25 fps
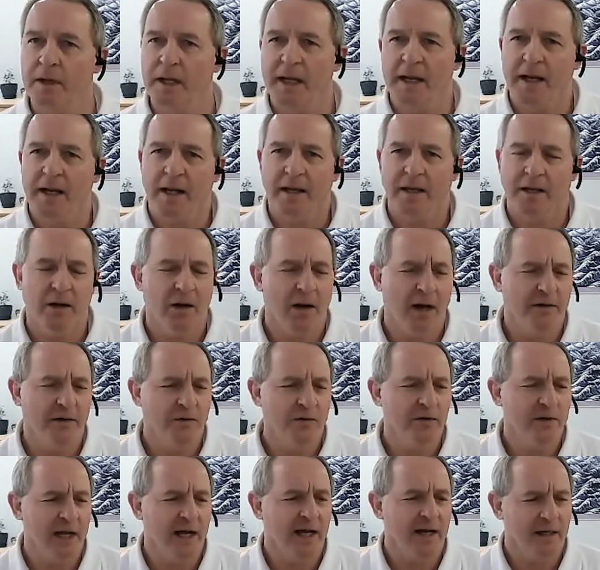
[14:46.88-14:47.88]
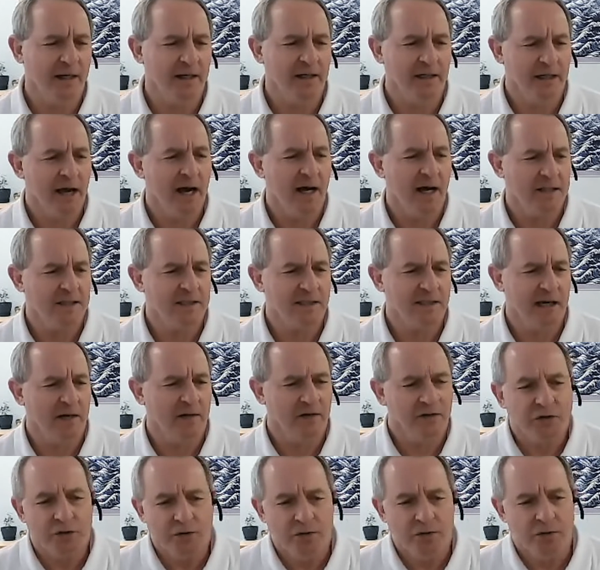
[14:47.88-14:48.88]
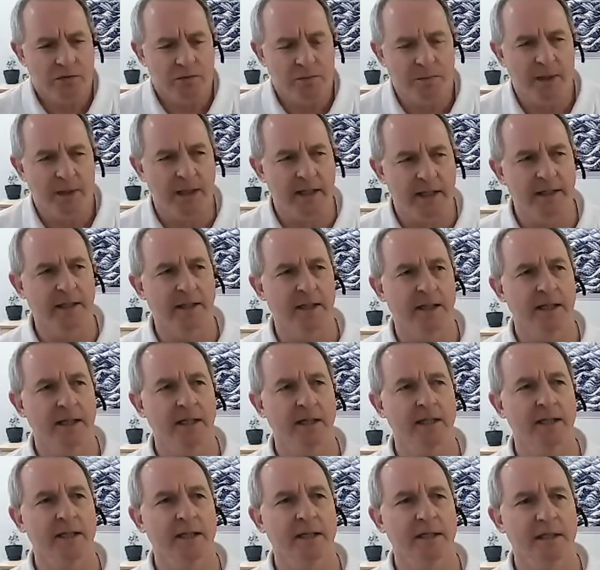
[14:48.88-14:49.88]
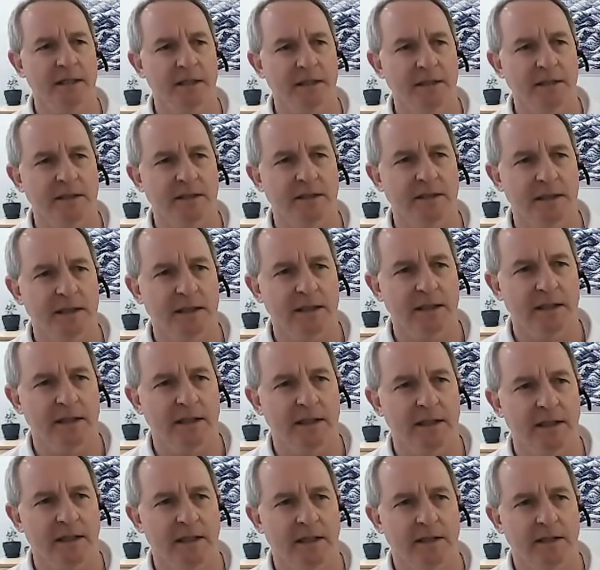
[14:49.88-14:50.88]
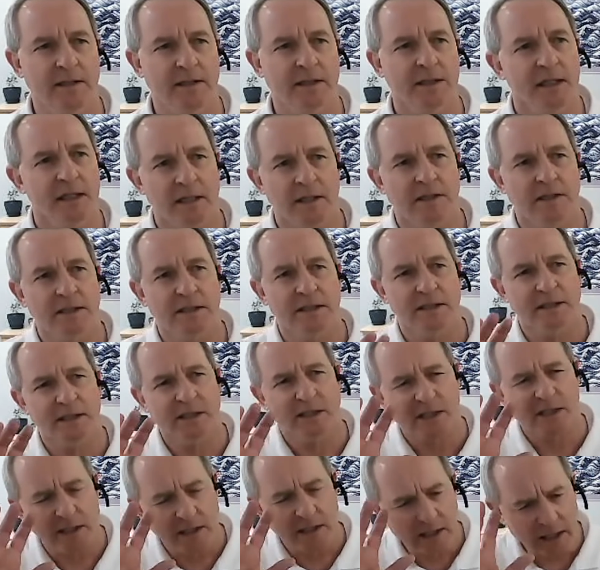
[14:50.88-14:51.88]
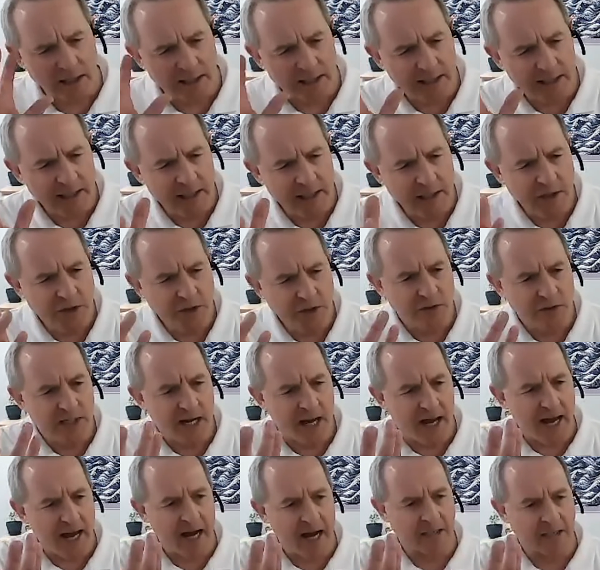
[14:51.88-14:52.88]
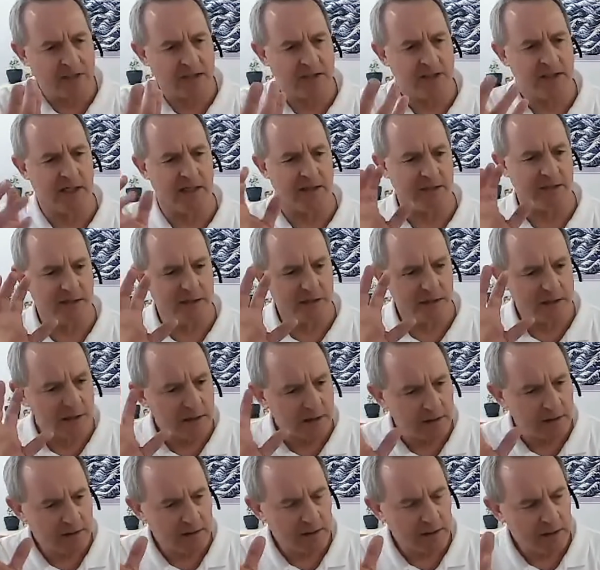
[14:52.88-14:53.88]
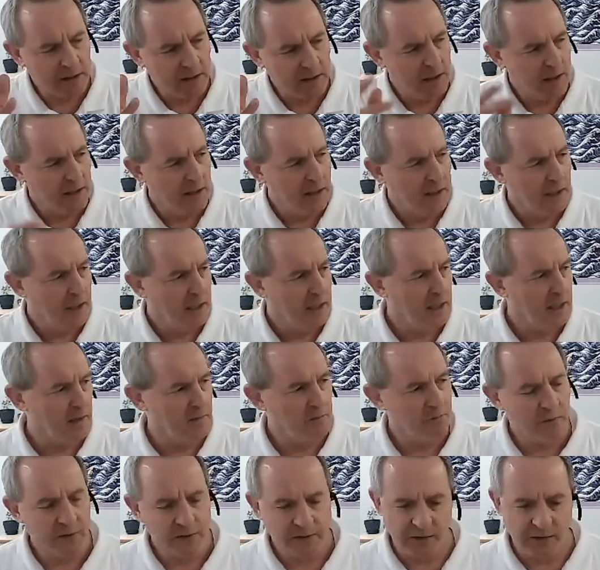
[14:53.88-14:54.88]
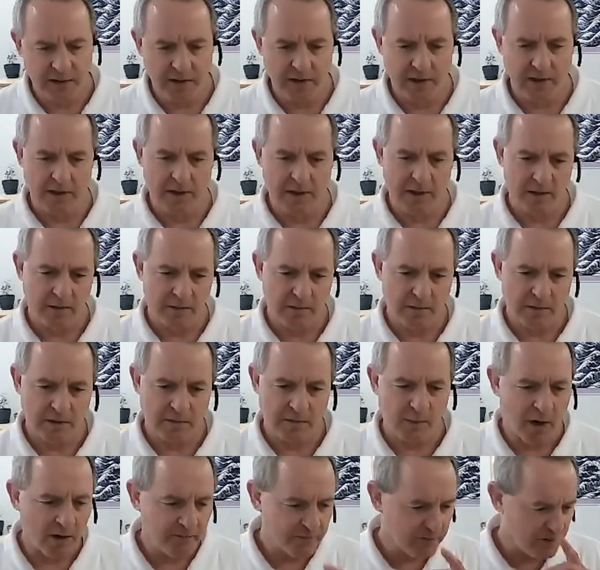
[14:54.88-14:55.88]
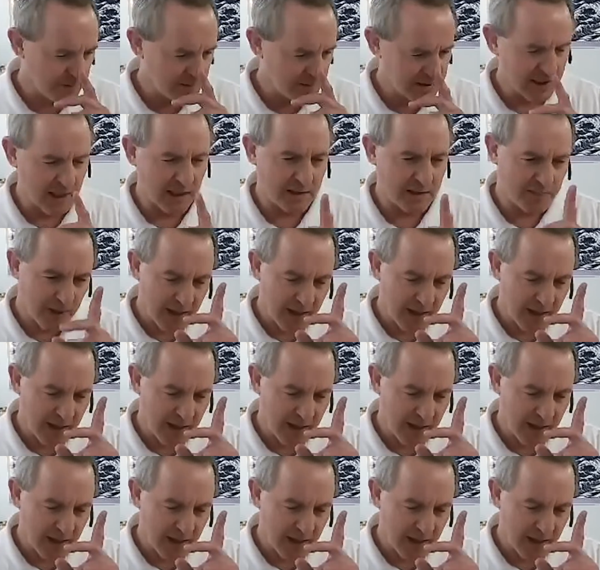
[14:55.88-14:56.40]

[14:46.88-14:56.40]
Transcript: and I, you know, I do that in Yang style too, but it is, it, it's just a little easier to access. uh, with the small frame styles.